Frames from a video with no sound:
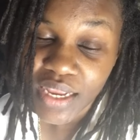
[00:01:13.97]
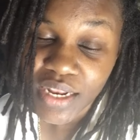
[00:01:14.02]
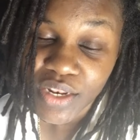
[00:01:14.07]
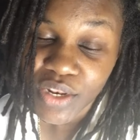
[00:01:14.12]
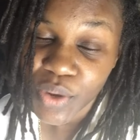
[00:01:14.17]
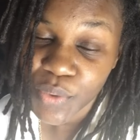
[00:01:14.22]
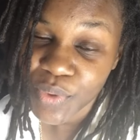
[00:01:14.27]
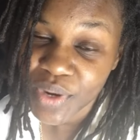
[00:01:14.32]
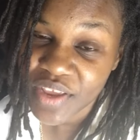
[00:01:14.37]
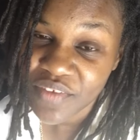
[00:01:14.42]

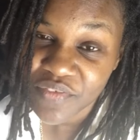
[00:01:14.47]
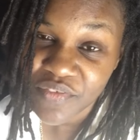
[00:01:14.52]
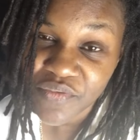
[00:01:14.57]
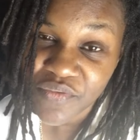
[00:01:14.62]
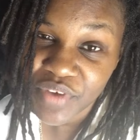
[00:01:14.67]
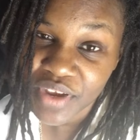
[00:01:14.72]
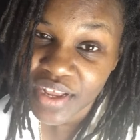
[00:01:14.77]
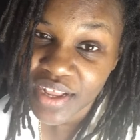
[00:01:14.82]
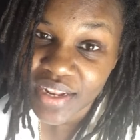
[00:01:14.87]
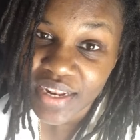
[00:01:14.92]
don't
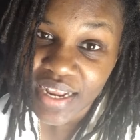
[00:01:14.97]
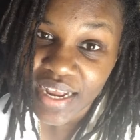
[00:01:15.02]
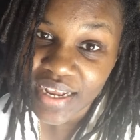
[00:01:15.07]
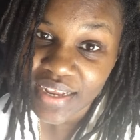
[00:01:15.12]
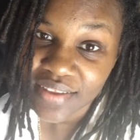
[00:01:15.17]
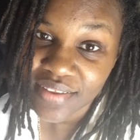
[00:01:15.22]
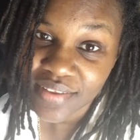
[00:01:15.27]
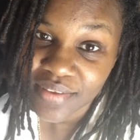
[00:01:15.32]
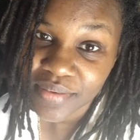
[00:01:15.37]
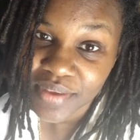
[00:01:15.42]
even
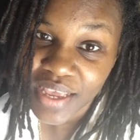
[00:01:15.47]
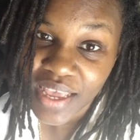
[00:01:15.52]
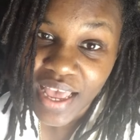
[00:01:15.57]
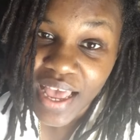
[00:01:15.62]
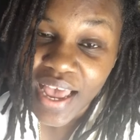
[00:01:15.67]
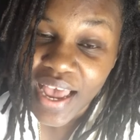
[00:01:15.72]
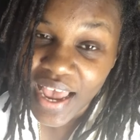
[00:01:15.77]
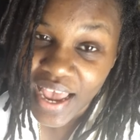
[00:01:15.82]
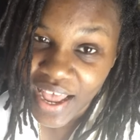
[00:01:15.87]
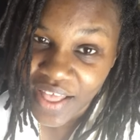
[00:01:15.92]
realize,
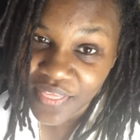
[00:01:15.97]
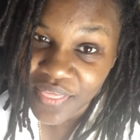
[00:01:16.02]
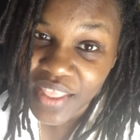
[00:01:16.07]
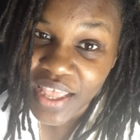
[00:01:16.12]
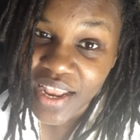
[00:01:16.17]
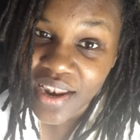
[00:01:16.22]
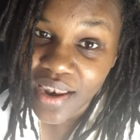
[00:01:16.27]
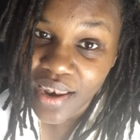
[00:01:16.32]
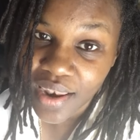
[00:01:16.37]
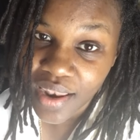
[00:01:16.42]
and
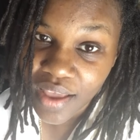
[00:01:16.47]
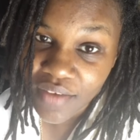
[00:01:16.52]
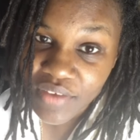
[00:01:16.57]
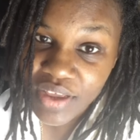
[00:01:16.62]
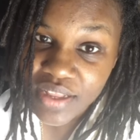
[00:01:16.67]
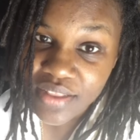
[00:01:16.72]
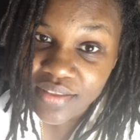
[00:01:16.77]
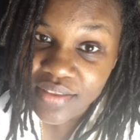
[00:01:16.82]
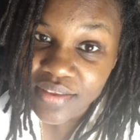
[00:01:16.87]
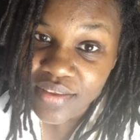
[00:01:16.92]
they love
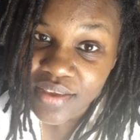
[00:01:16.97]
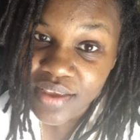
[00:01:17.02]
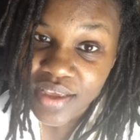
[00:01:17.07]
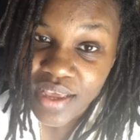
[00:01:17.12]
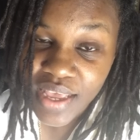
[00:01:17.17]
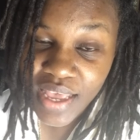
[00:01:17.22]
it.